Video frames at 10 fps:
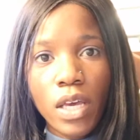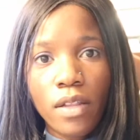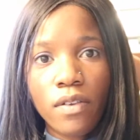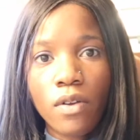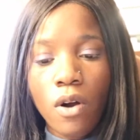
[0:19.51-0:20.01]

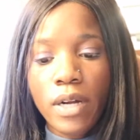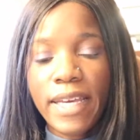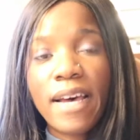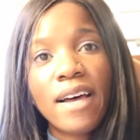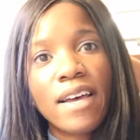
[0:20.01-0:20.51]
It's
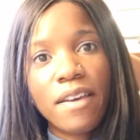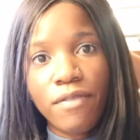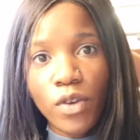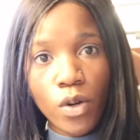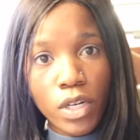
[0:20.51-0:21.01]
Nadia
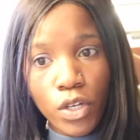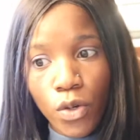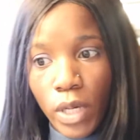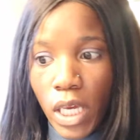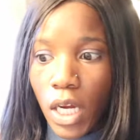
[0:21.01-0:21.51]
if you're
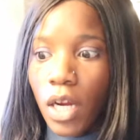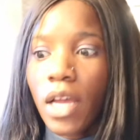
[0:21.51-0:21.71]
new here,